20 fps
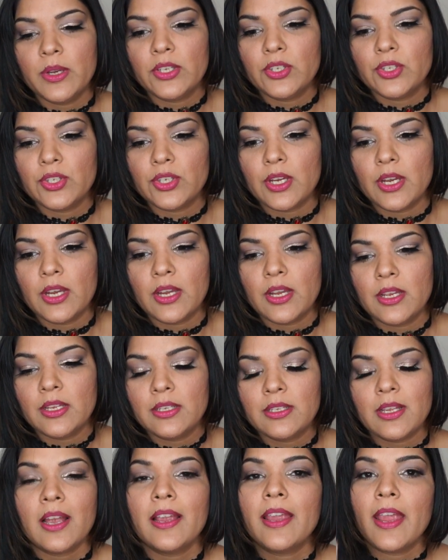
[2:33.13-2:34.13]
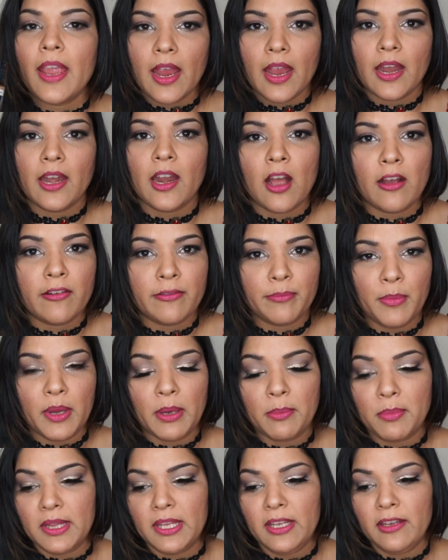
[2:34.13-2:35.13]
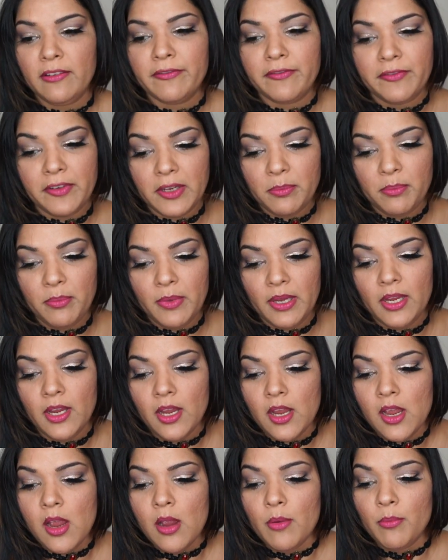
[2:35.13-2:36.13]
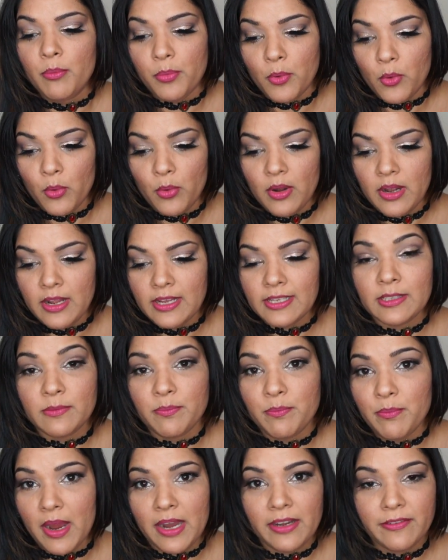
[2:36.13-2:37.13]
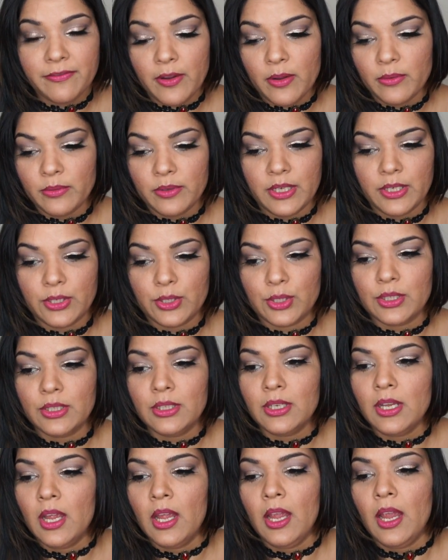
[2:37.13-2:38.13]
which is again a Maybelline Fit Me poreless matte foundation,